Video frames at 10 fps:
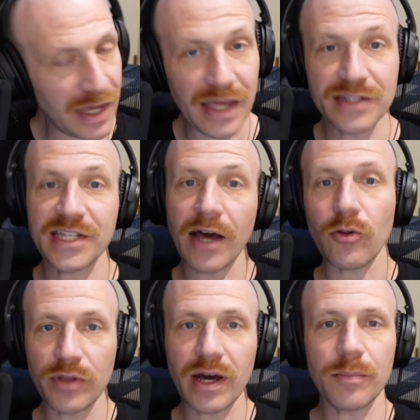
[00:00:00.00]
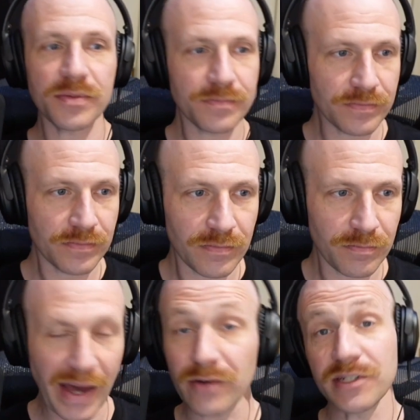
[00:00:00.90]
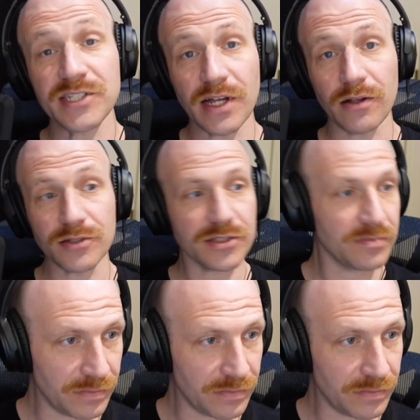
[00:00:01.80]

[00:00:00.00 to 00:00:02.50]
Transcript: has held up battery cells